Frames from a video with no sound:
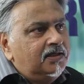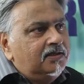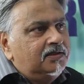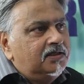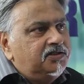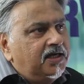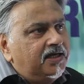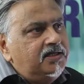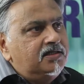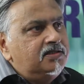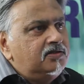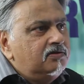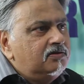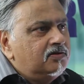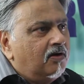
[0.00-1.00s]
the Chinese
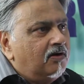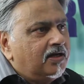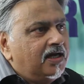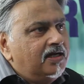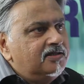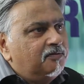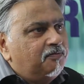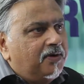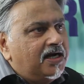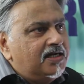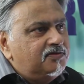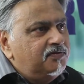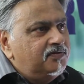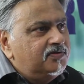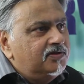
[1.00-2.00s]
use all kinds of
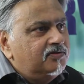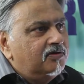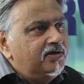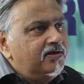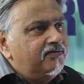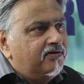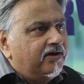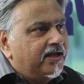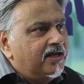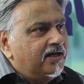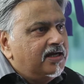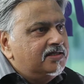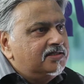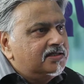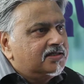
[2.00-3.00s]
parts which you don't even
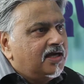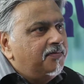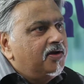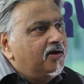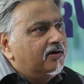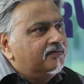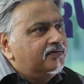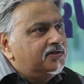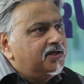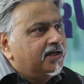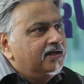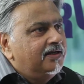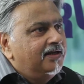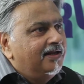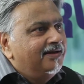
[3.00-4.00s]
recognize as coming out of the
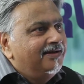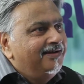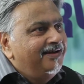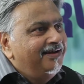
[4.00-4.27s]
chicken, and